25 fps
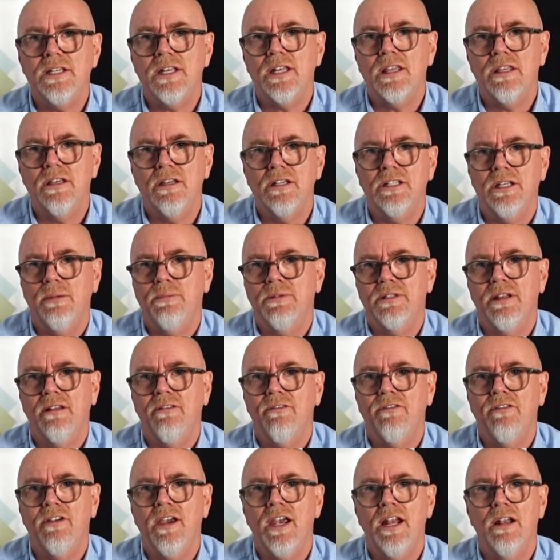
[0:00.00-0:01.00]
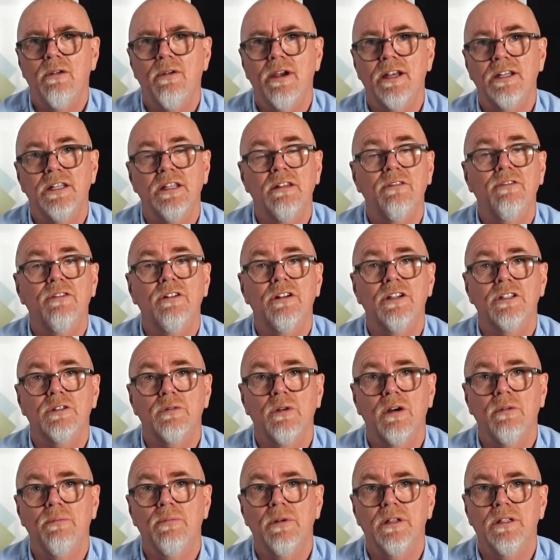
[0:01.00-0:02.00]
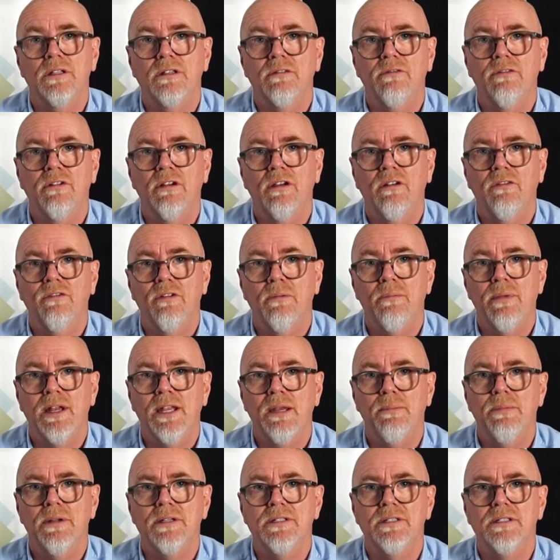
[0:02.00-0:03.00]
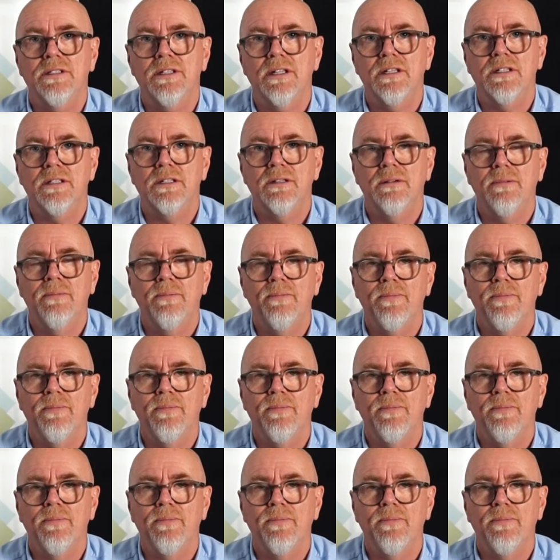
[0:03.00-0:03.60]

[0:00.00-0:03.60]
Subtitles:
to 30% failure rate in the first 12 months for many businesses.